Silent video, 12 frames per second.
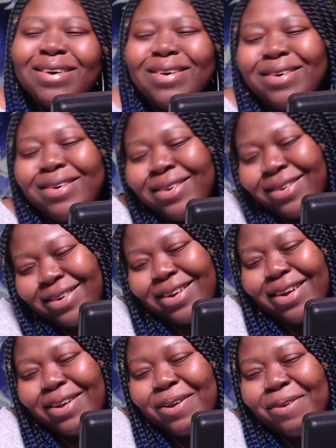Oh,
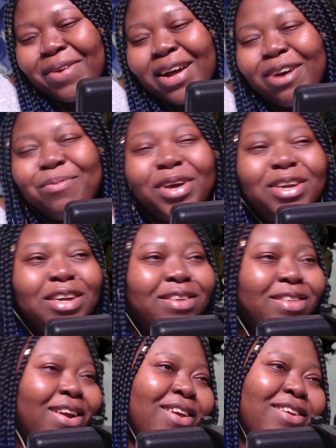I love how much
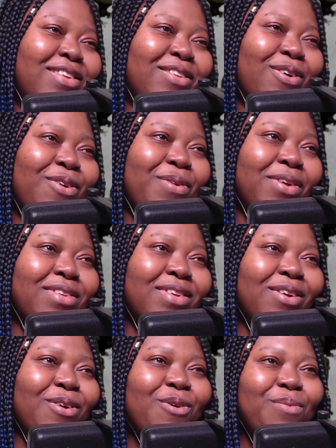Stain is
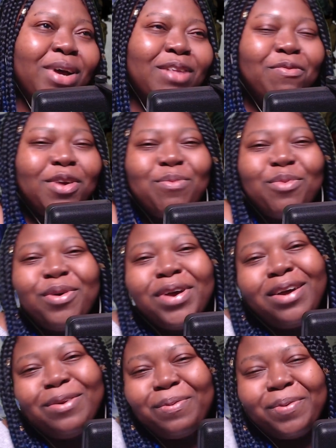an All Might fanboy
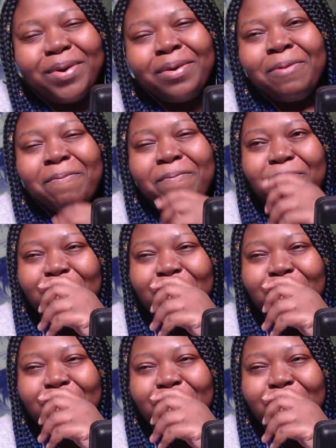as well.